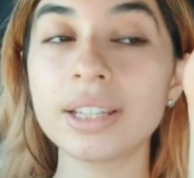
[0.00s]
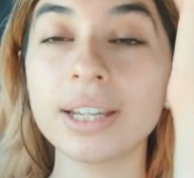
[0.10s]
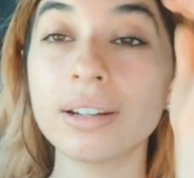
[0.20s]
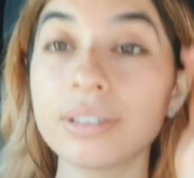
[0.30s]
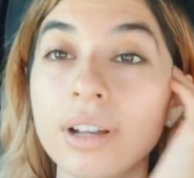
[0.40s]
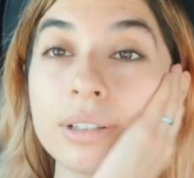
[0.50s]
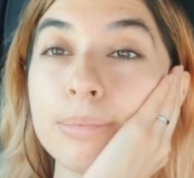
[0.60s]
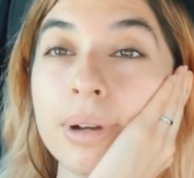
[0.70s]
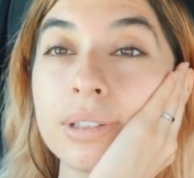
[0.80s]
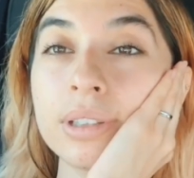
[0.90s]
stay here and talk too
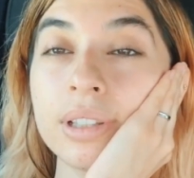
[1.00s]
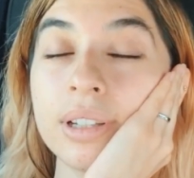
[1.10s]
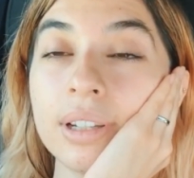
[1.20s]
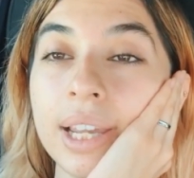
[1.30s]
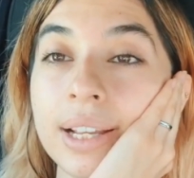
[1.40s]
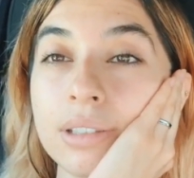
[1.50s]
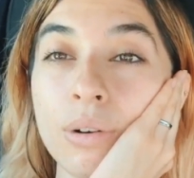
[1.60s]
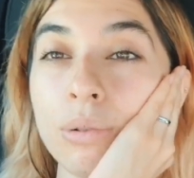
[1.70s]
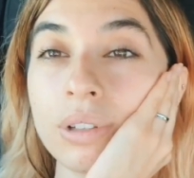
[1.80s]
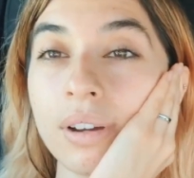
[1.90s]
much, and then like it's a
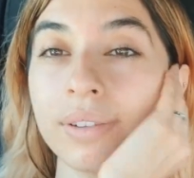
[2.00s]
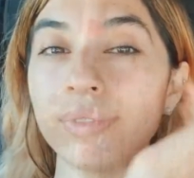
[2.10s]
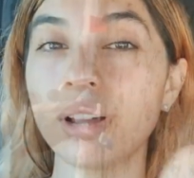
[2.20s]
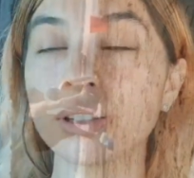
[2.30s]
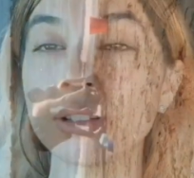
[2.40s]
whole talking vlog.